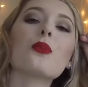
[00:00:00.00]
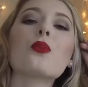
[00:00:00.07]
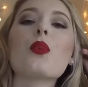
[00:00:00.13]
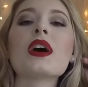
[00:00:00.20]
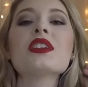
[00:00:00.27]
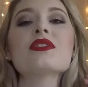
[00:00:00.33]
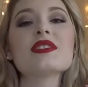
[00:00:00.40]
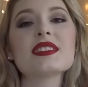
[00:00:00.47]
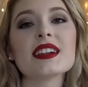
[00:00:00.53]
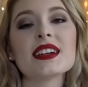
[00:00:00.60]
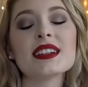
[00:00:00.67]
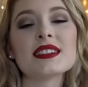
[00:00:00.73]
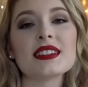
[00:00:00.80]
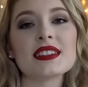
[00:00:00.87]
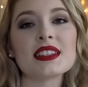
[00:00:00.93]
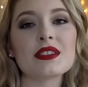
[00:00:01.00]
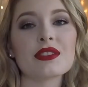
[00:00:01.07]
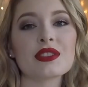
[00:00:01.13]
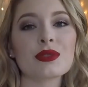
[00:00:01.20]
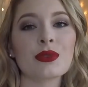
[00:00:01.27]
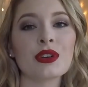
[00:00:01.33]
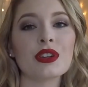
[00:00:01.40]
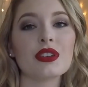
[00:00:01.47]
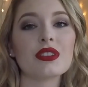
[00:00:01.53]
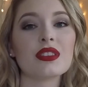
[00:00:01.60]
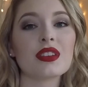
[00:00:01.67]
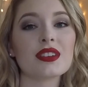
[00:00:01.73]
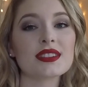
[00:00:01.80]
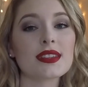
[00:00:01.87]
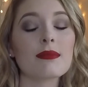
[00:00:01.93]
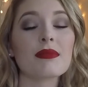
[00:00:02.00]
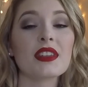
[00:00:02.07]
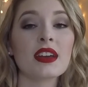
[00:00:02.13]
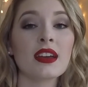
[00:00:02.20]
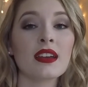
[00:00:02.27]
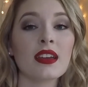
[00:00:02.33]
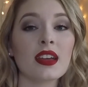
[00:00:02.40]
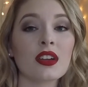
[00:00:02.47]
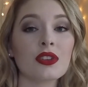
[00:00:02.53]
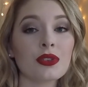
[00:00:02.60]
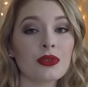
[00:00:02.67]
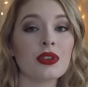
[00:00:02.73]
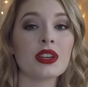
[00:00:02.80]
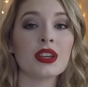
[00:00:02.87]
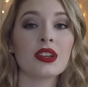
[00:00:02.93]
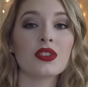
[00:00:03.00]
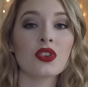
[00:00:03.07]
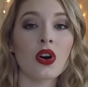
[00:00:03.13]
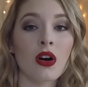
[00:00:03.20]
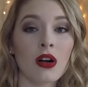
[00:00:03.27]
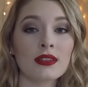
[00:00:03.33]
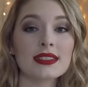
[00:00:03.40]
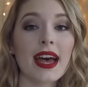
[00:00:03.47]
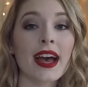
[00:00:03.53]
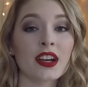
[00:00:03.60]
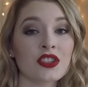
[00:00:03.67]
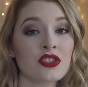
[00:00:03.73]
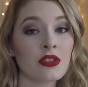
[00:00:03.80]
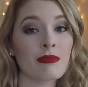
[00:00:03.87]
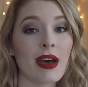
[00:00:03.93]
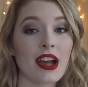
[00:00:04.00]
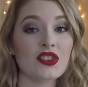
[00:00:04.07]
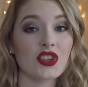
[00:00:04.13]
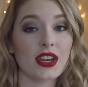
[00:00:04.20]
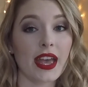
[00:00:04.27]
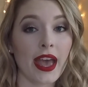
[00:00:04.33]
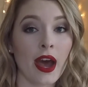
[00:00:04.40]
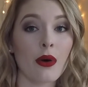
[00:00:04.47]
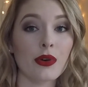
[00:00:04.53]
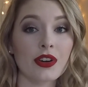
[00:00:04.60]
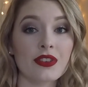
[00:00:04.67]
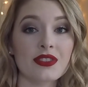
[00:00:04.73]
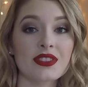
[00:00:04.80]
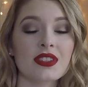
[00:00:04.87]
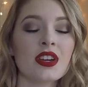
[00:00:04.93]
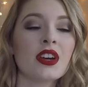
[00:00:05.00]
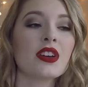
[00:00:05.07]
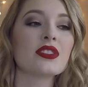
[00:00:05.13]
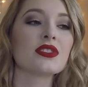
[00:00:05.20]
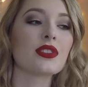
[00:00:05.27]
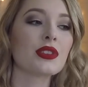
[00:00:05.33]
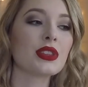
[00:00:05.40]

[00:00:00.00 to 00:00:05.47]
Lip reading: When you stay at a Disney resort, there's something included called extra magic hours. So